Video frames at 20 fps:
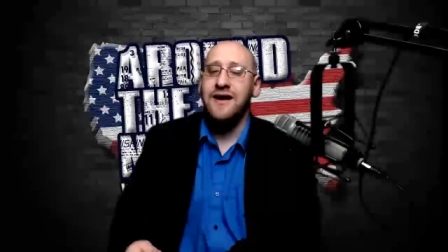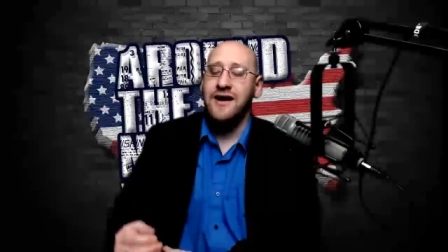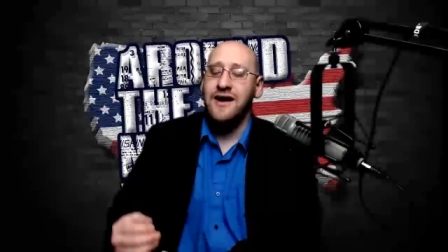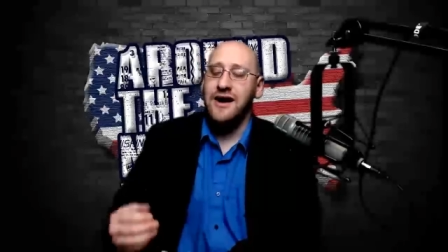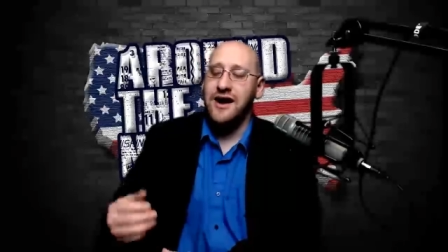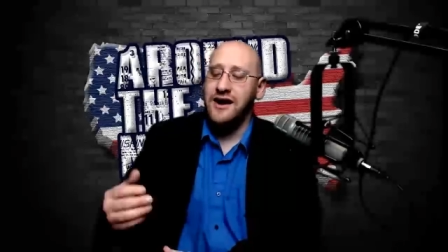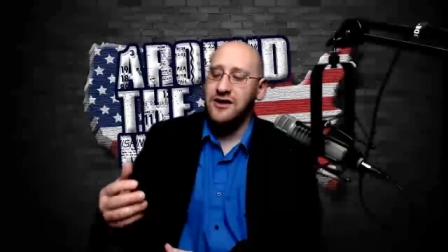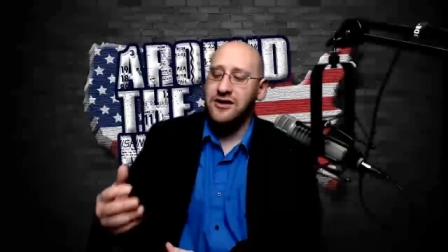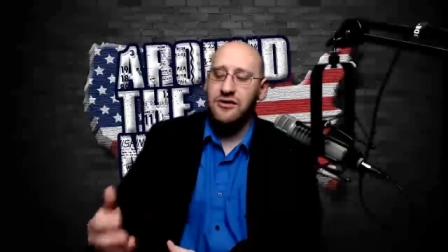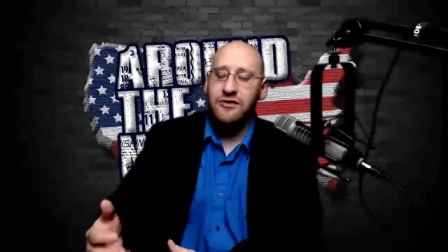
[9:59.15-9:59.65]

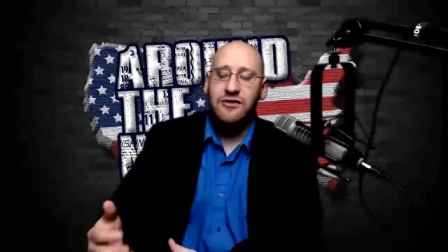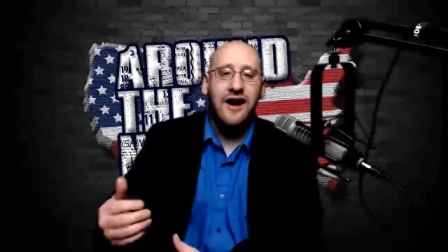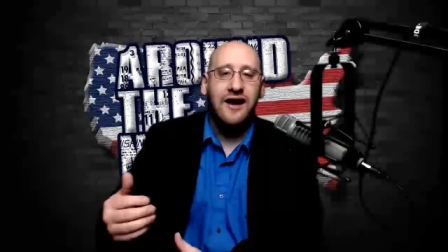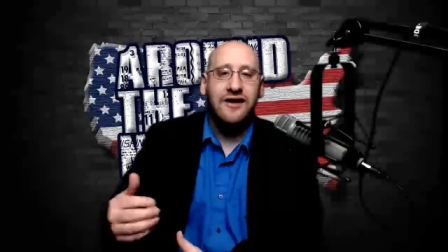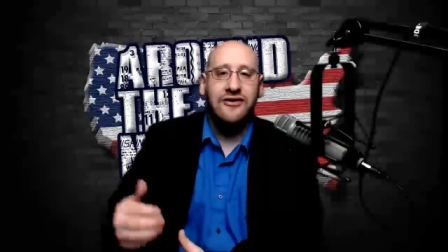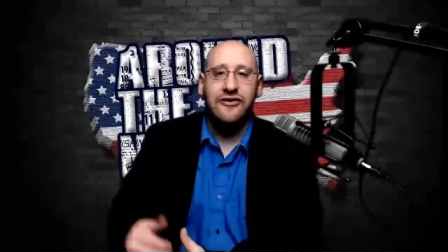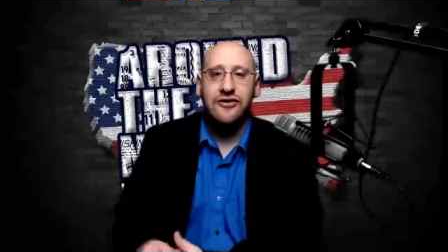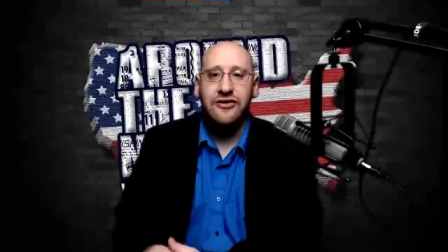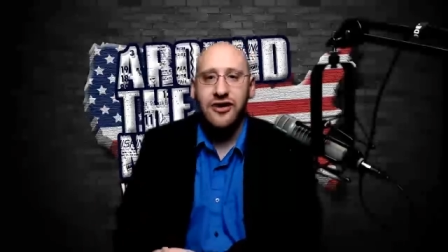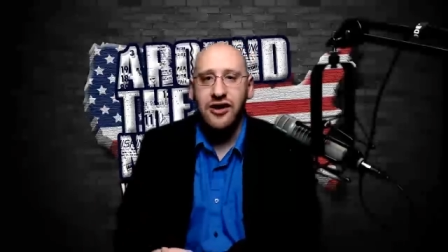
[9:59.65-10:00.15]
And you guys
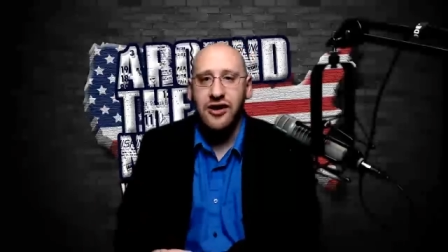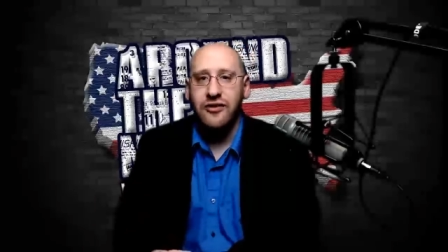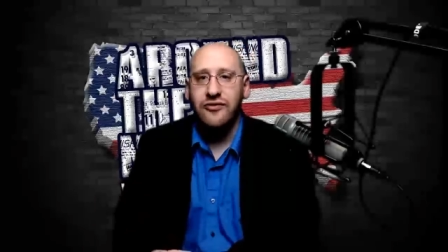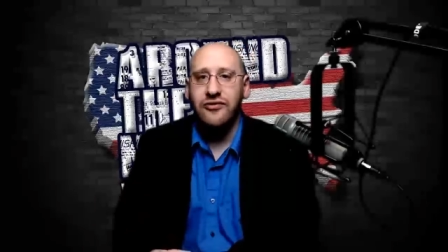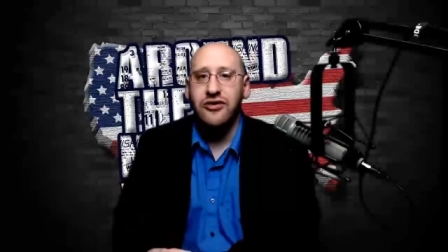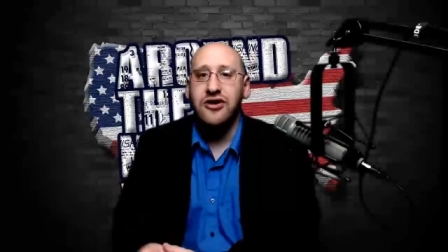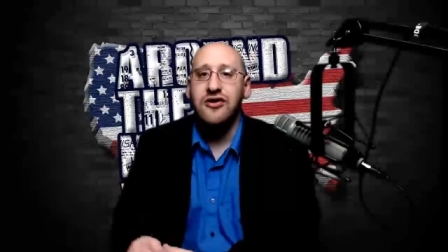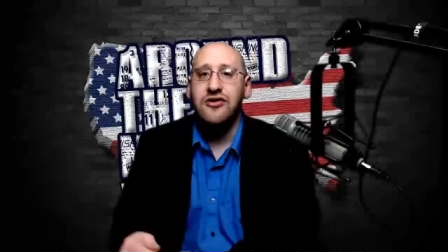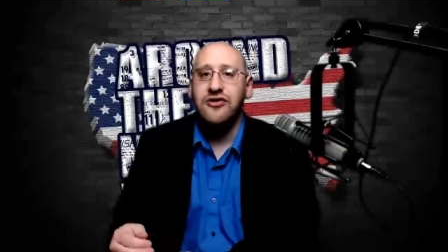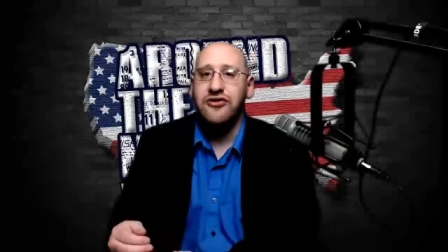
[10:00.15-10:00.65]
will know
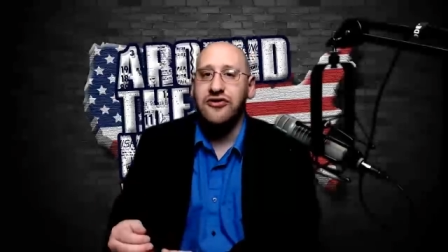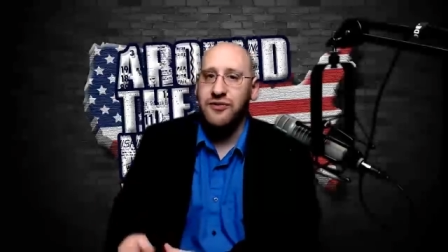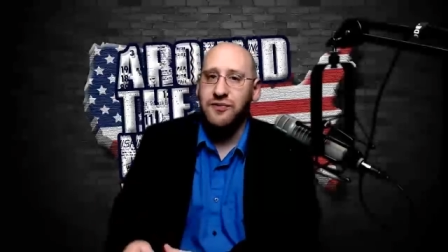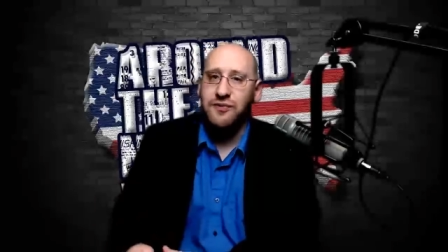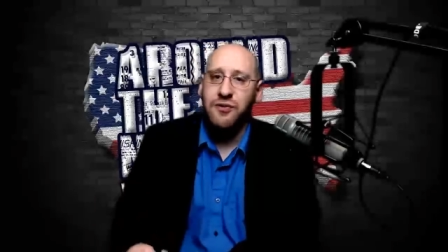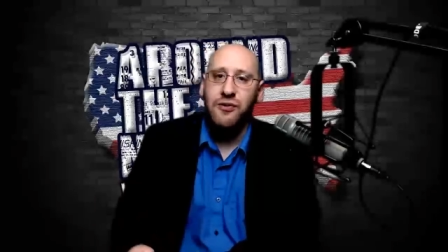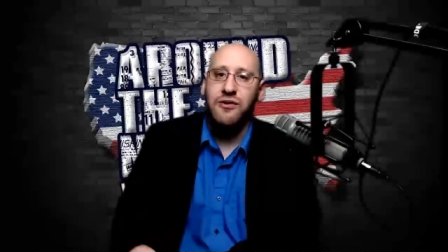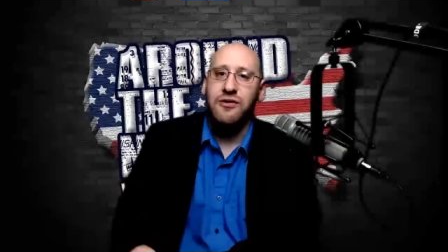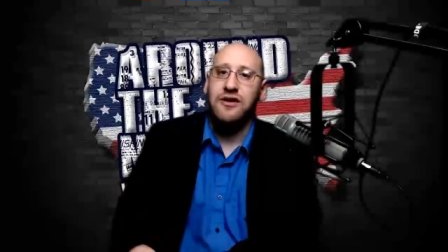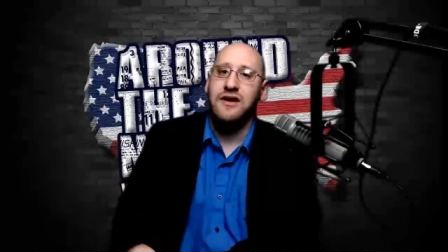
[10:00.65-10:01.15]
that you're
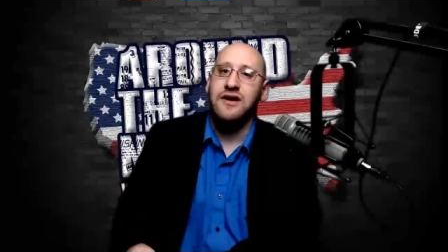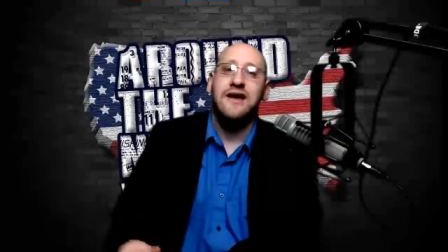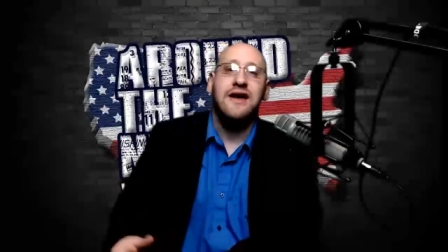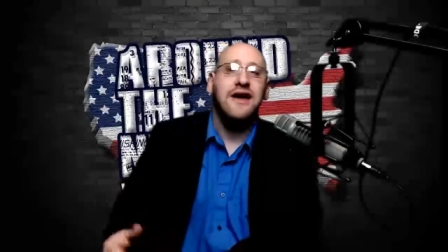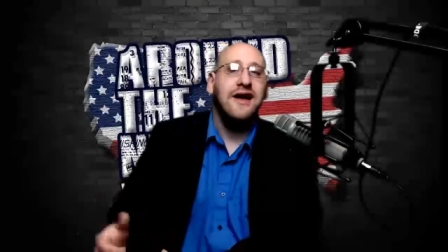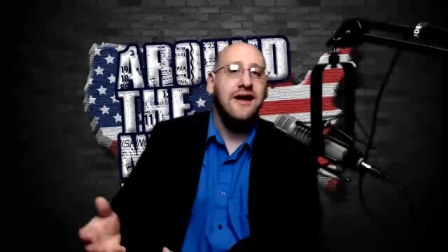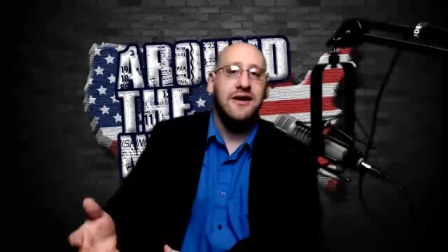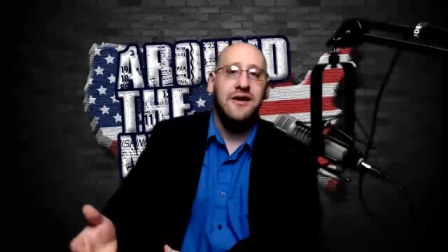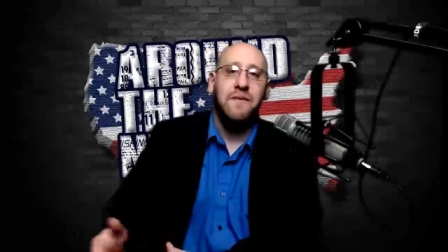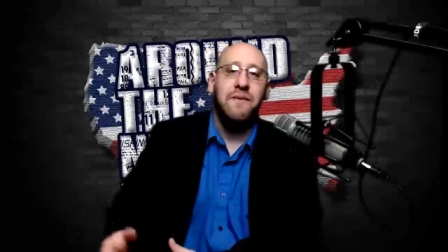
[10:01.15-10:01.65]
supporting
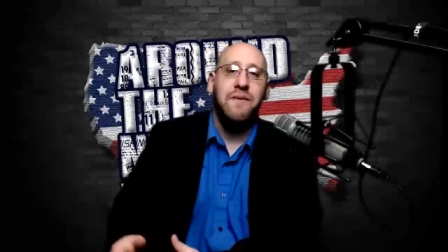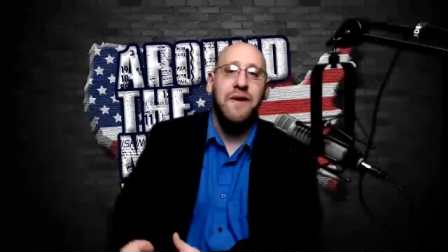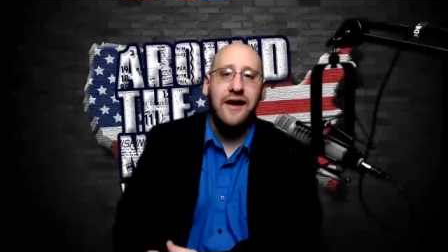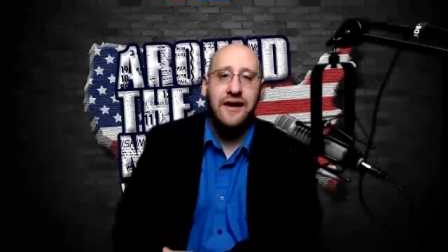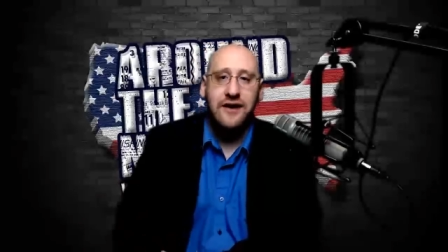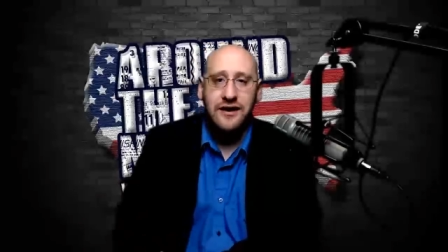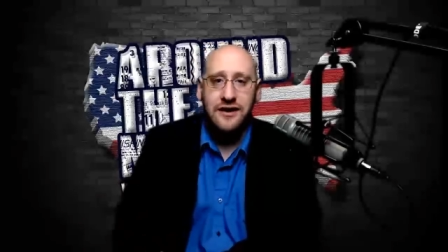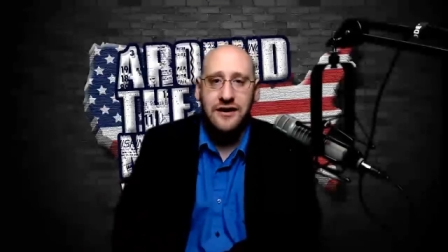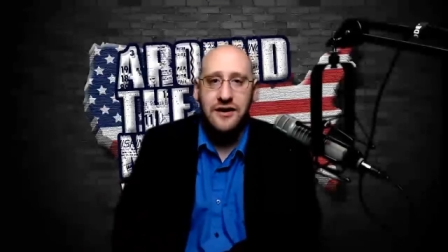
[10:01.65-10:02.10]
independent